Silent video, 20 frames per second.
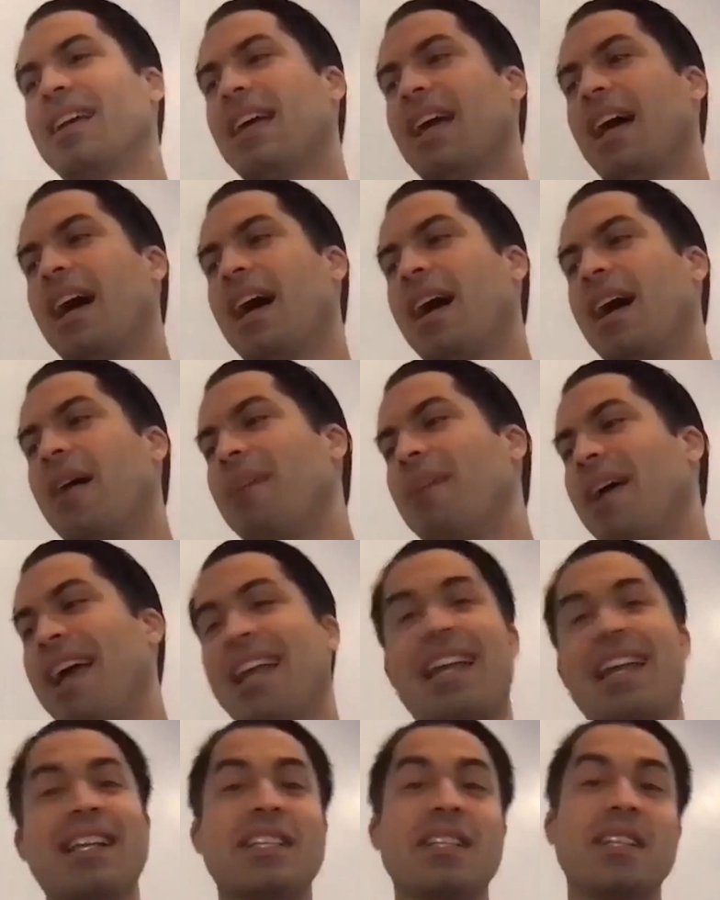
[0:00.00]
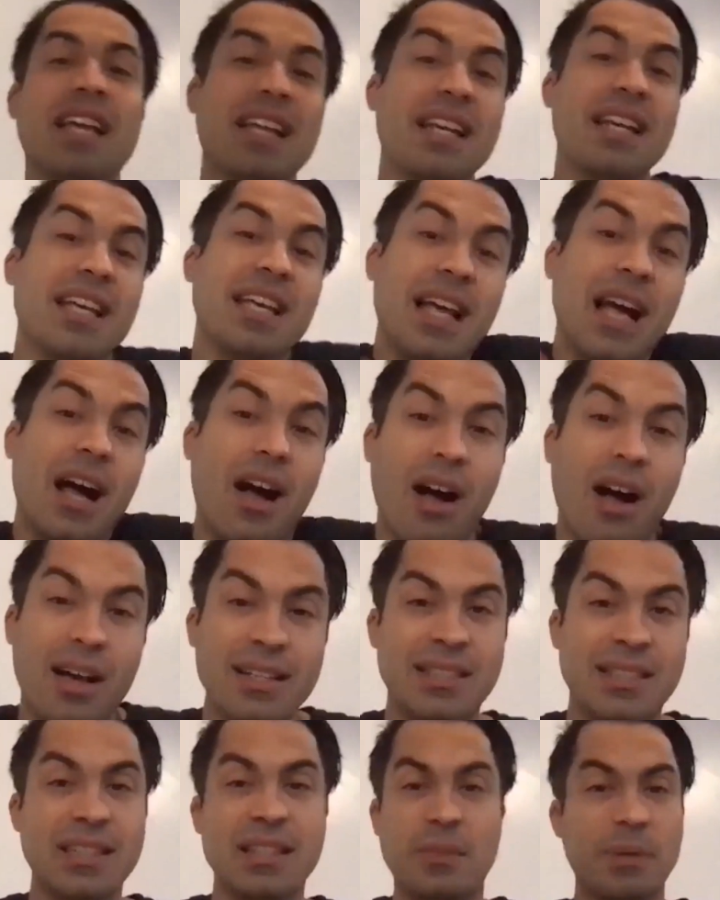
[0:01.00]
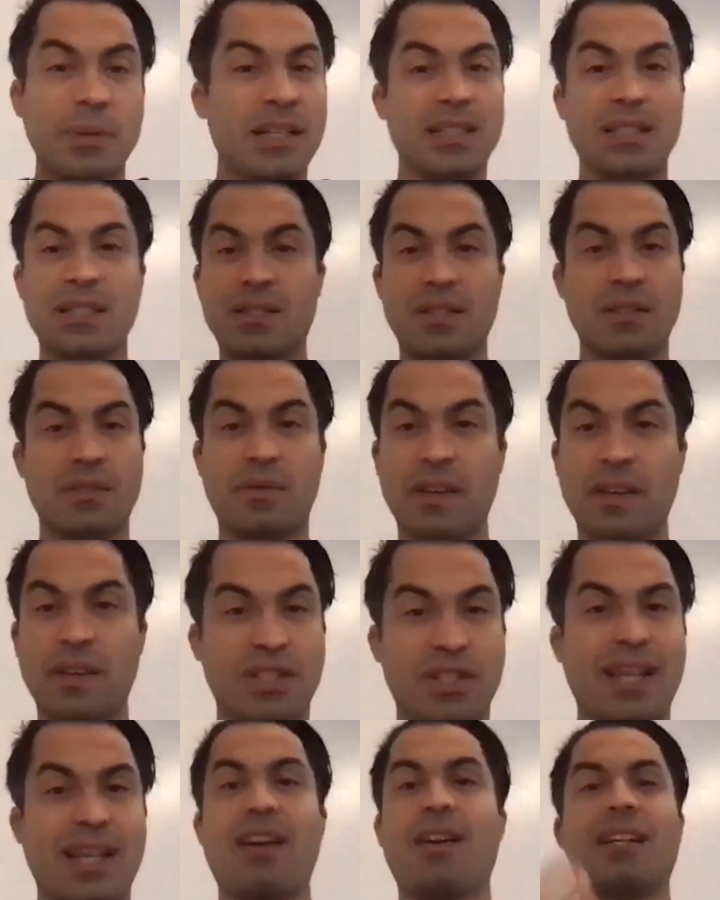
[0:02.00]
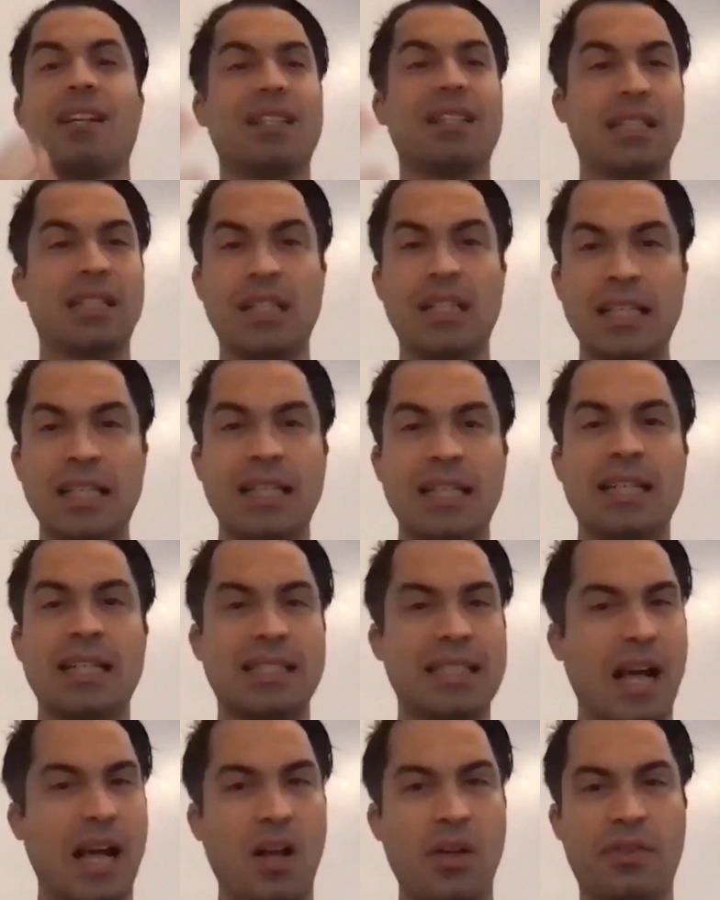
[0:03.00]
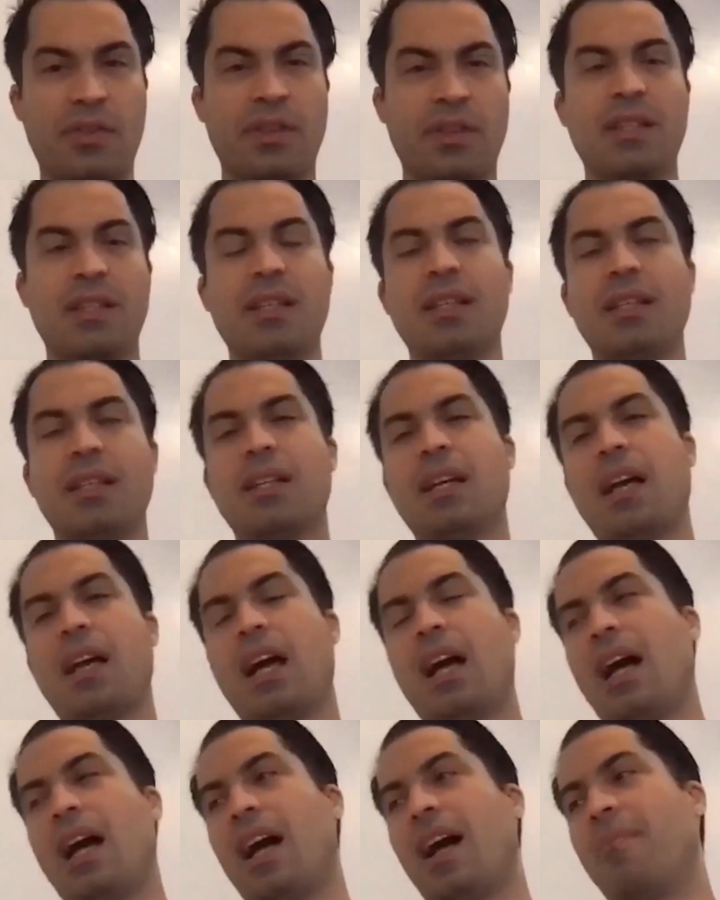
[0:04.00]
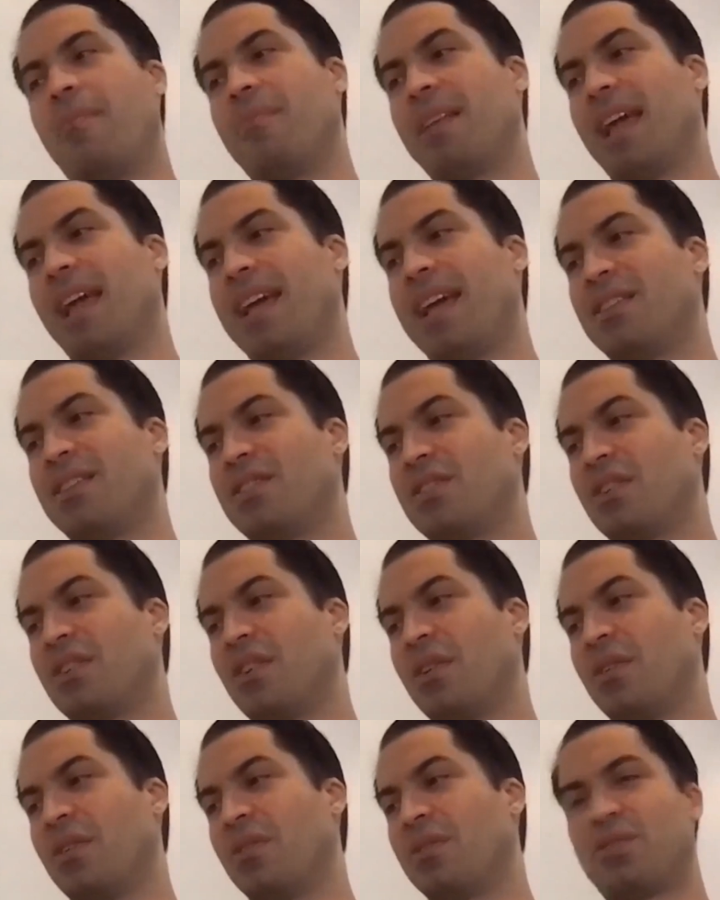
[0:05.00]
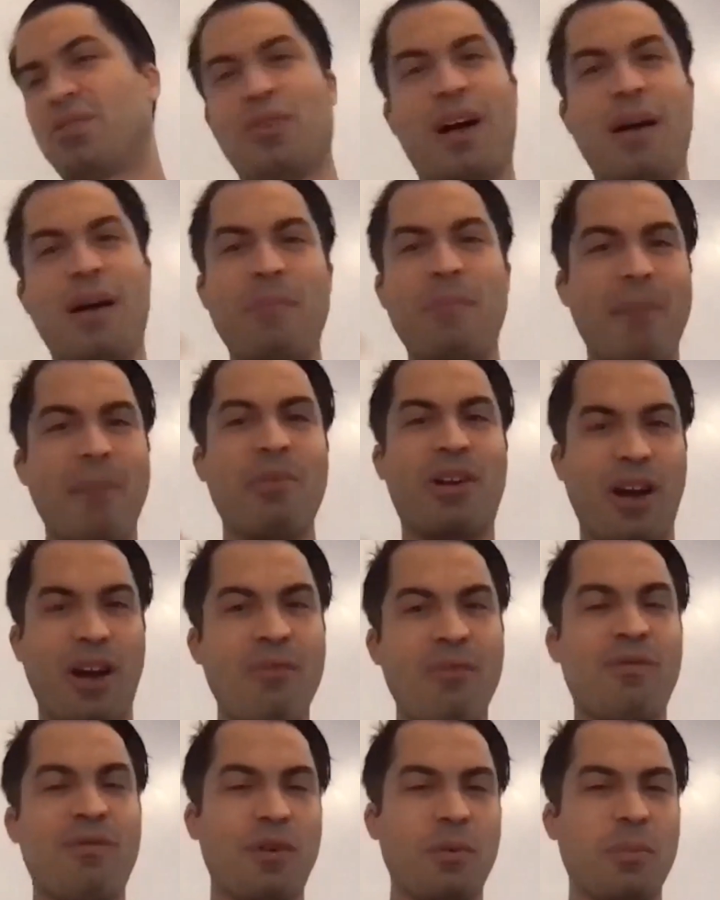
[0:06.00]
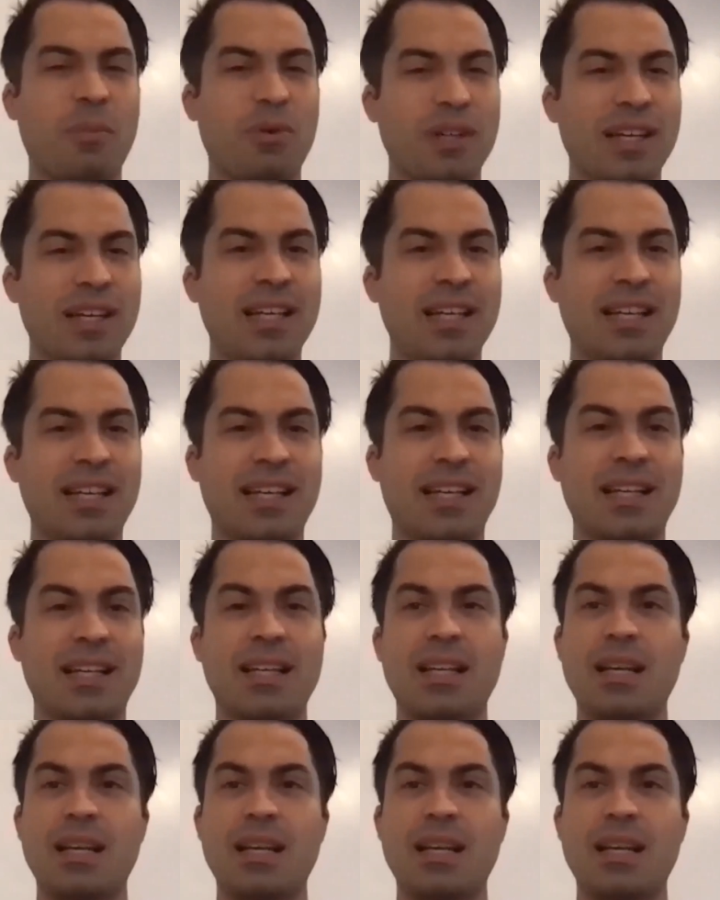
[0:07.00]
And honestly, it's because it's vegetarian, it's clean, it's healthy, and so I'm comfortable eating it.